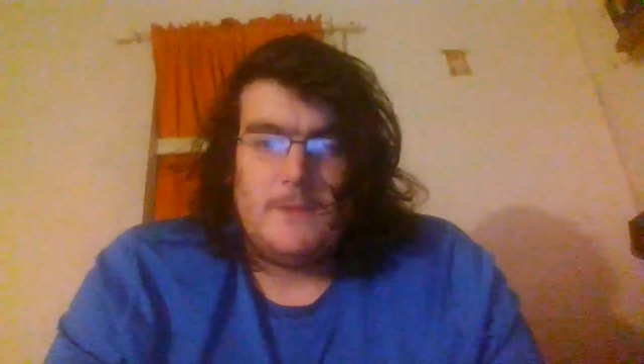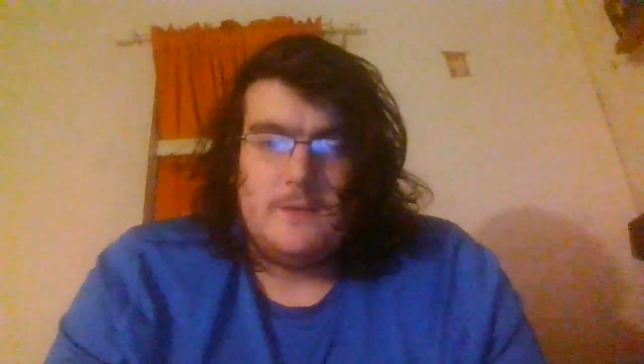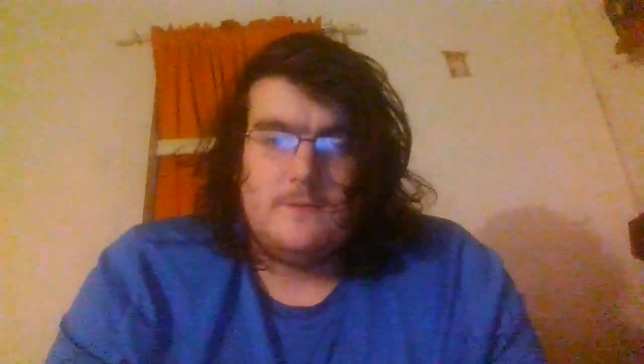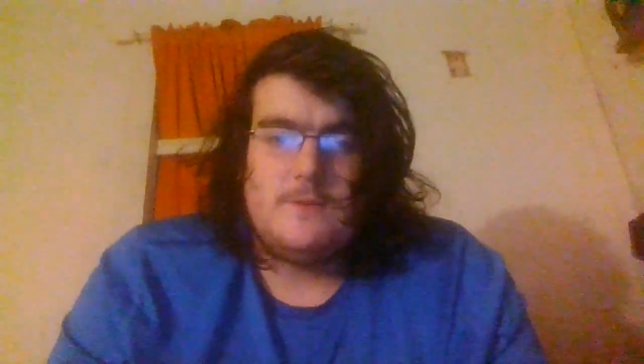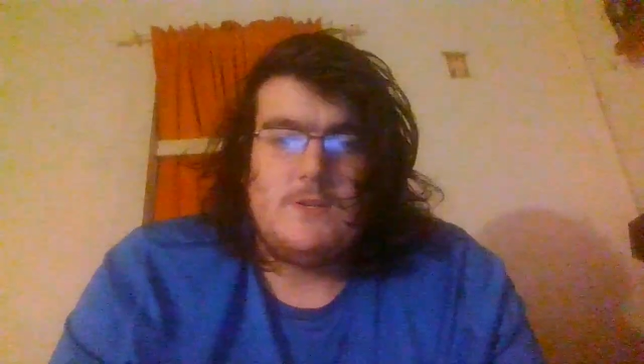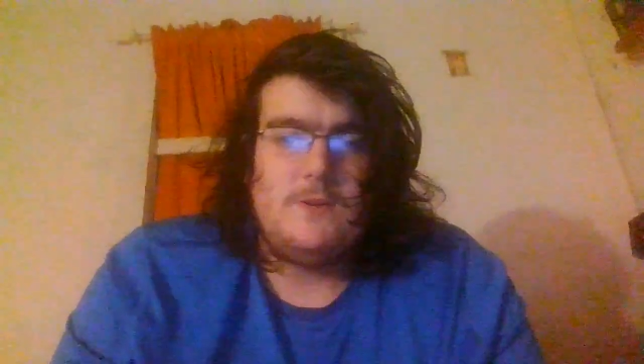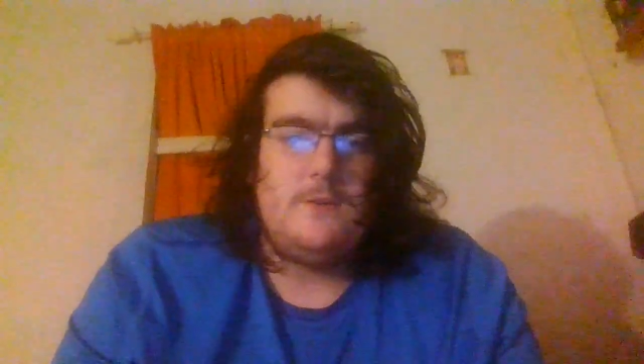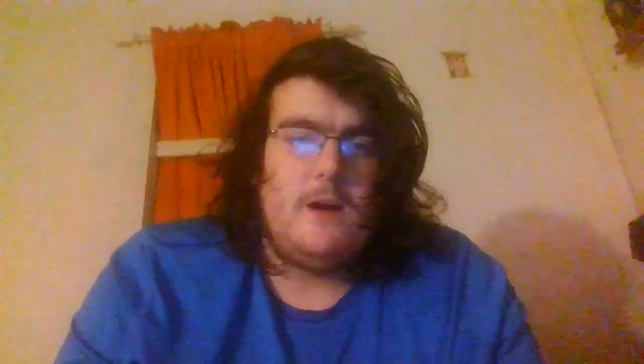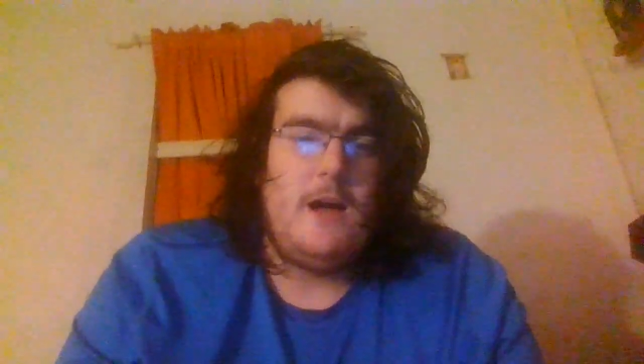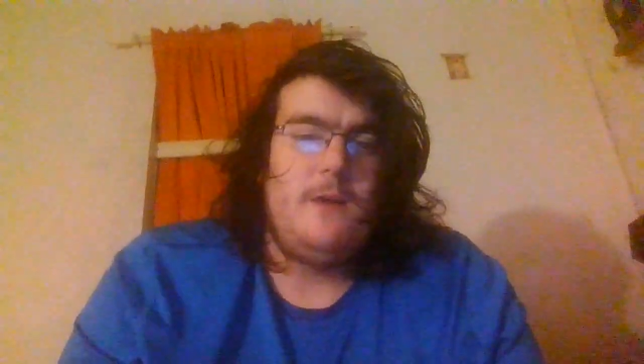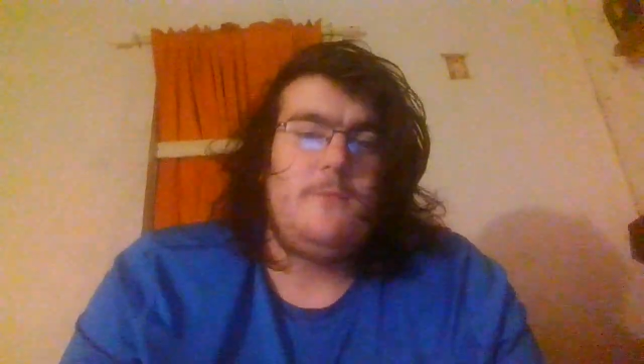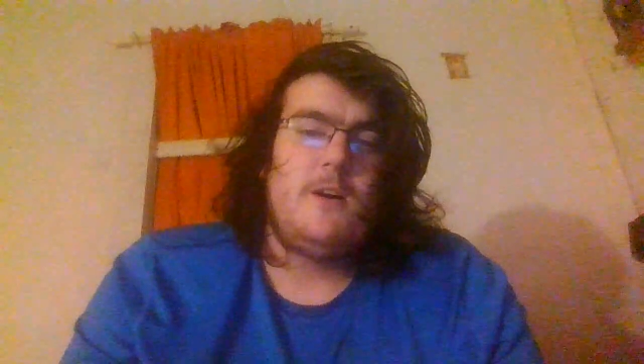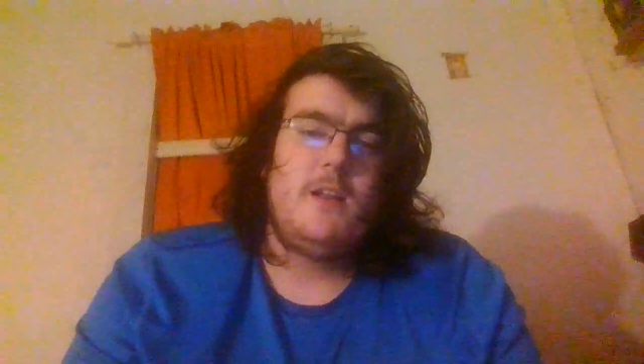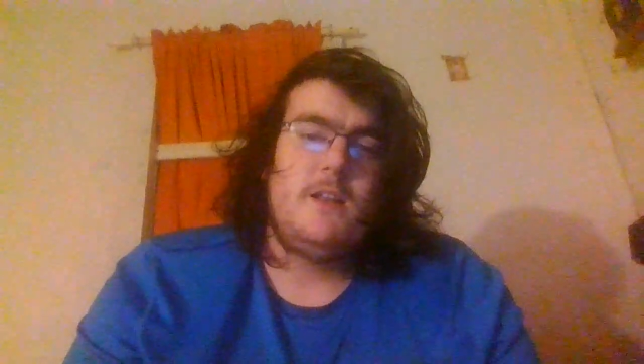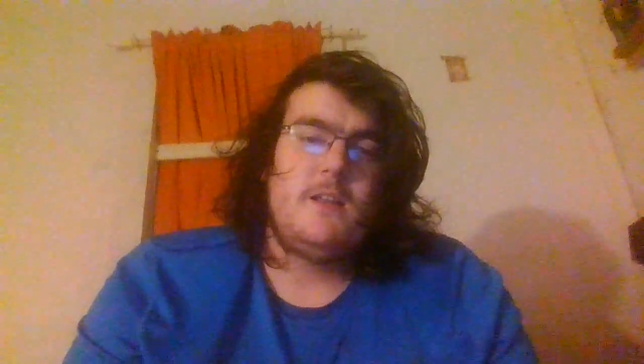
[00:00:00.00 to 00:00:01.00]
So I
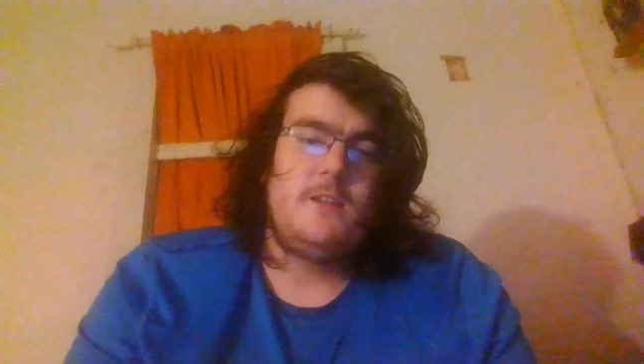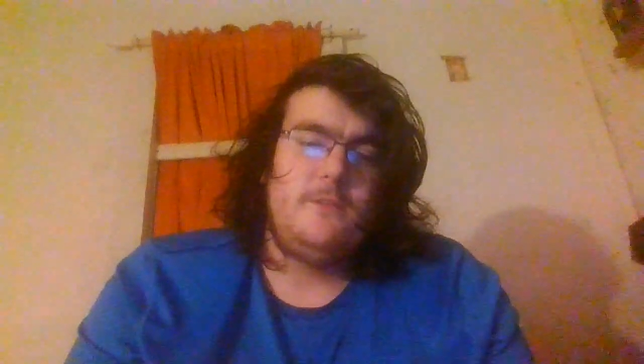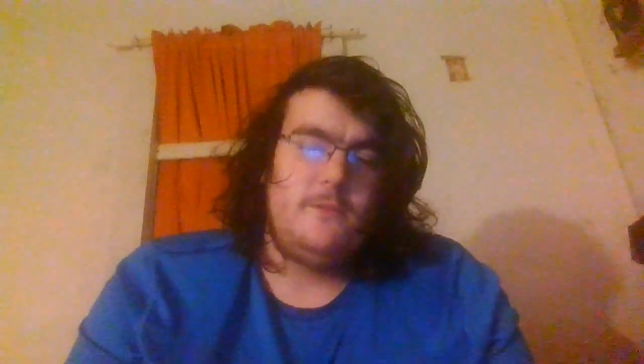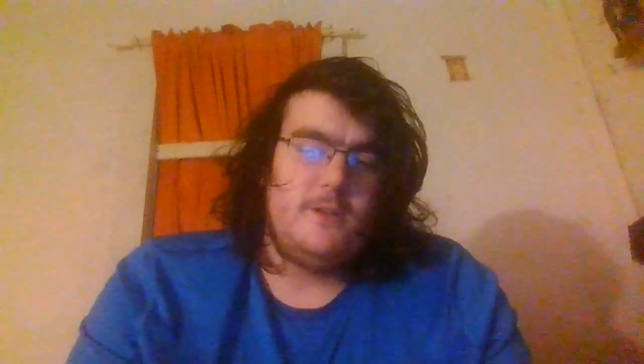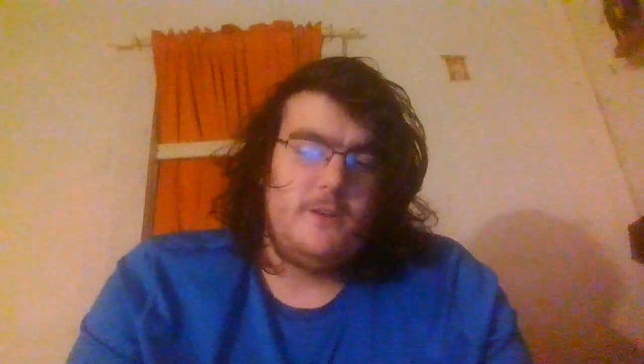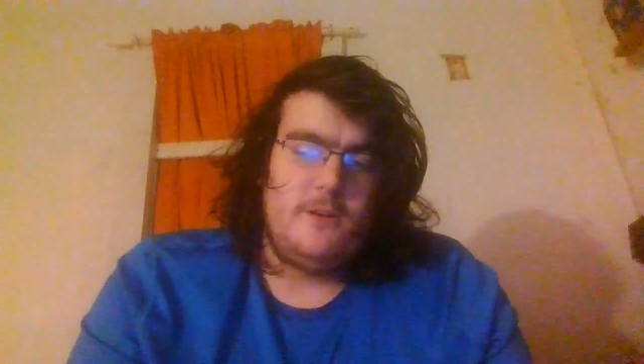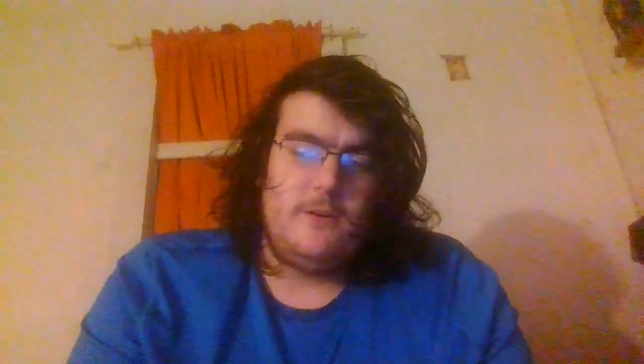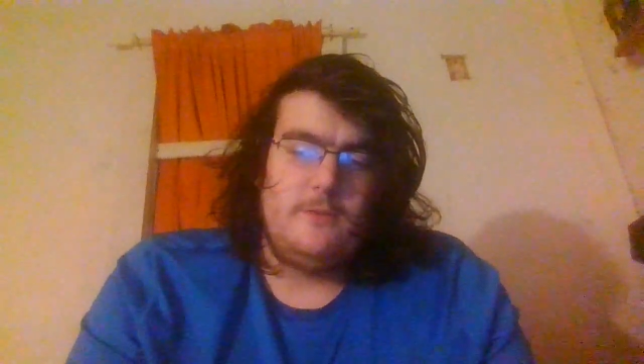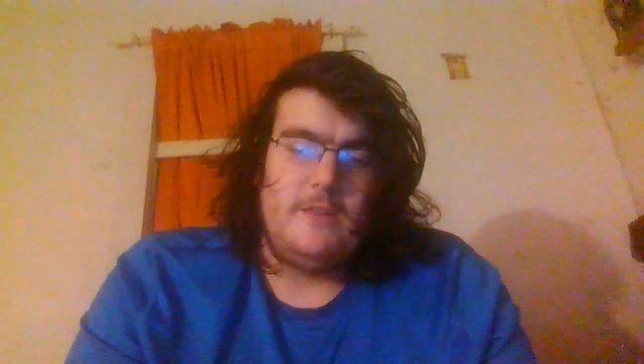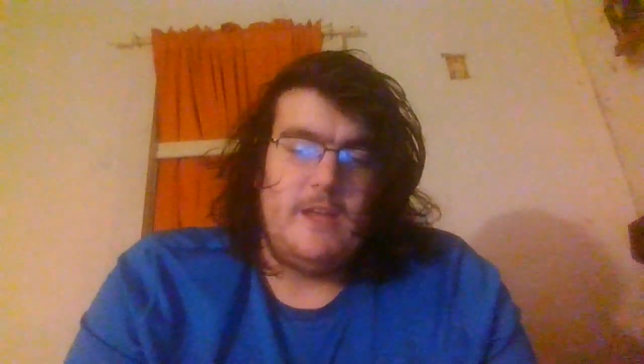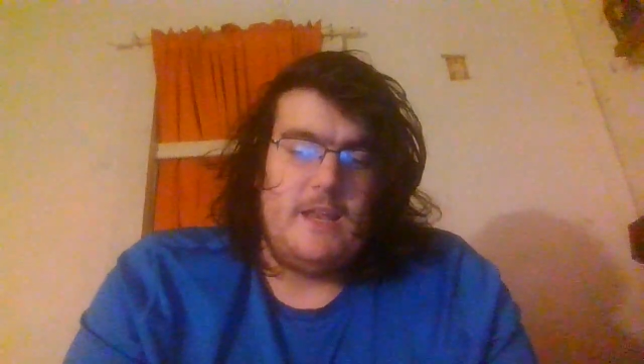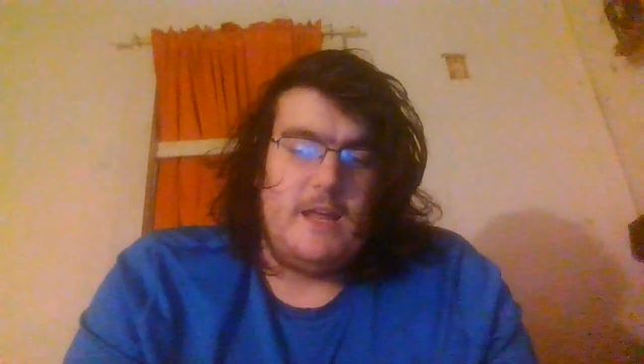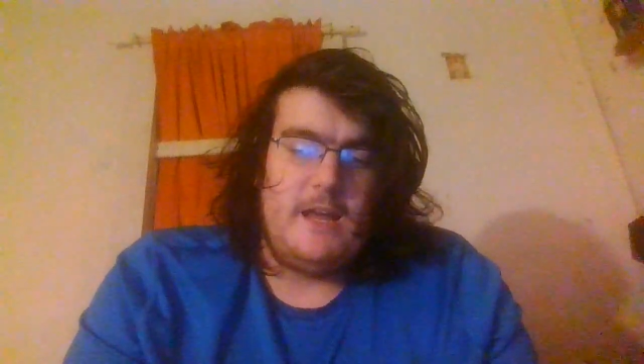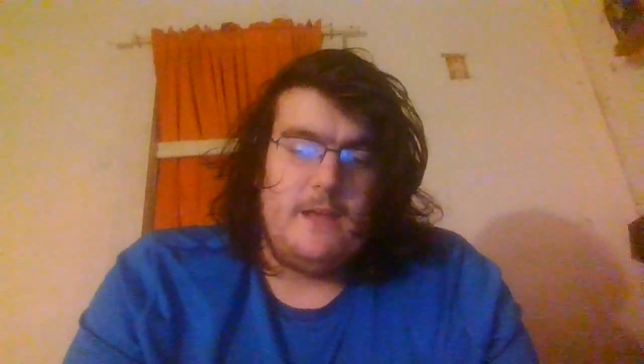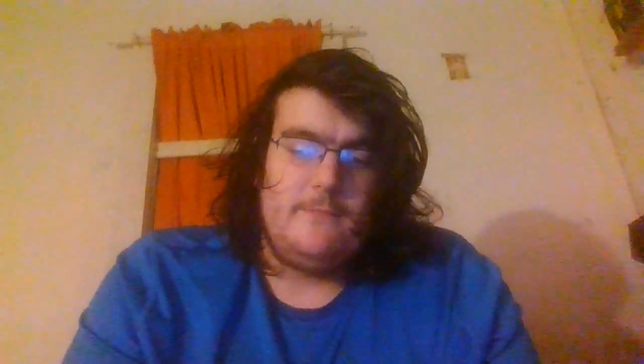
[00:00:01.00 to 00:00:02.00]
want you to know
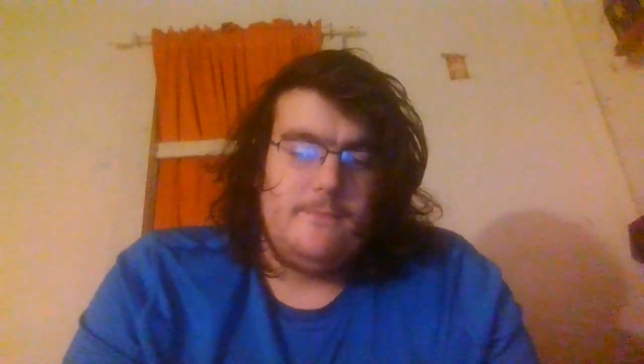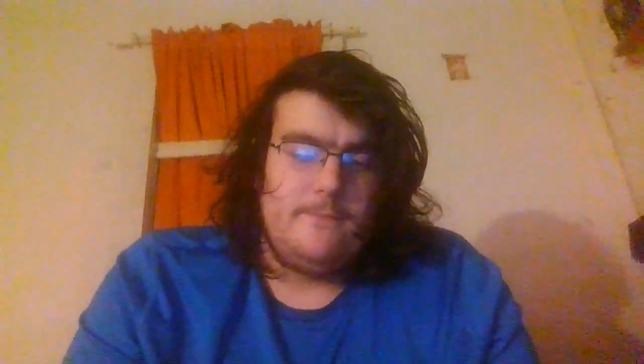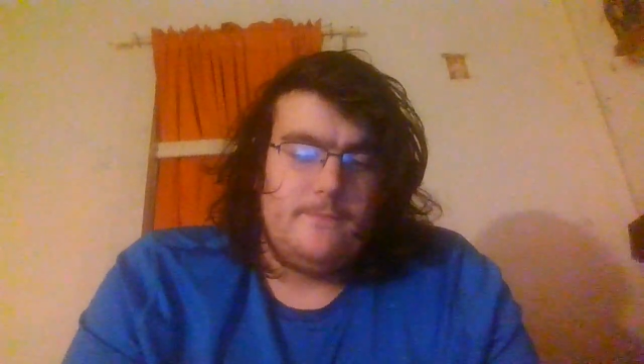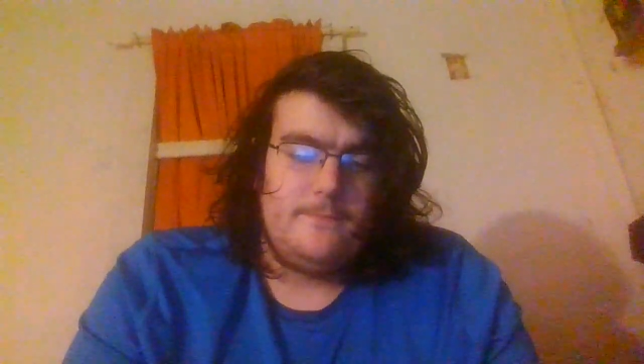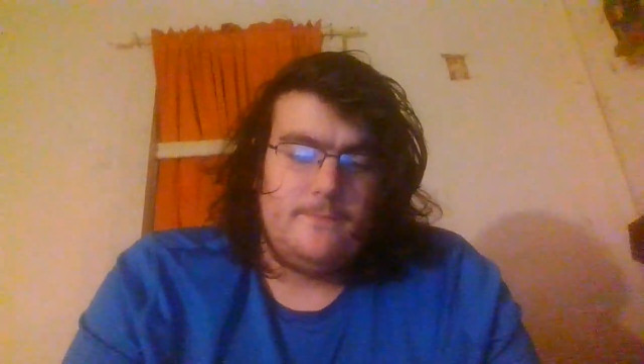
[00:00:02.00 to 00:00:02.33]
that I'm